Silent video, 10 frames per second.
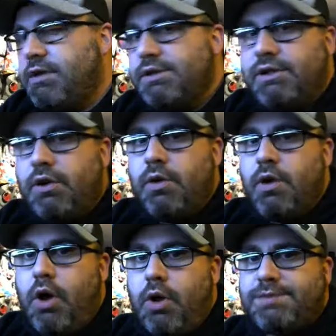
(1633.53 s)
So
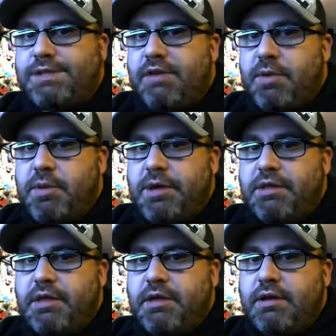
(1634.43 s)
hope to see everybody
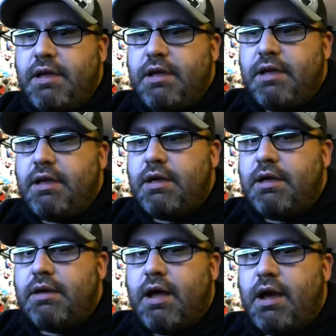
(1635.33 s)
then,
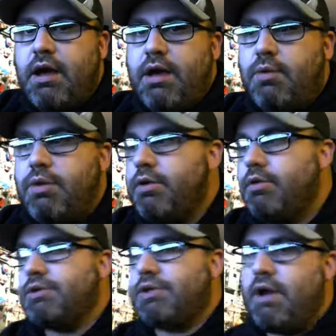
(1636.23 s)
and I
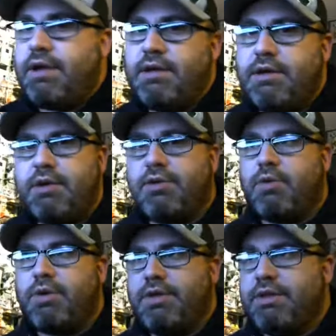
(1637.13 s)
will try to get another
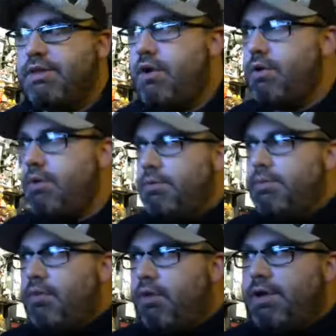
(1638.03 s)
one of these
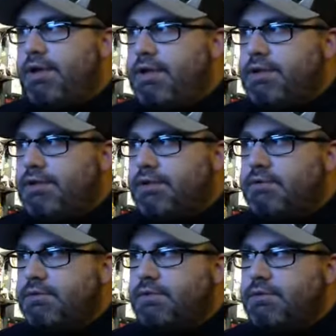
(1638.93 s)
going pretty
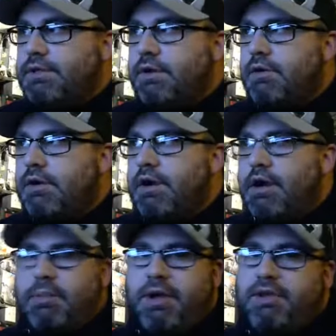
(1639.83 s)
soon. So
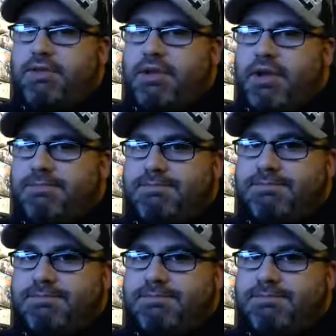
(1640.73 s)
everybody have a good night.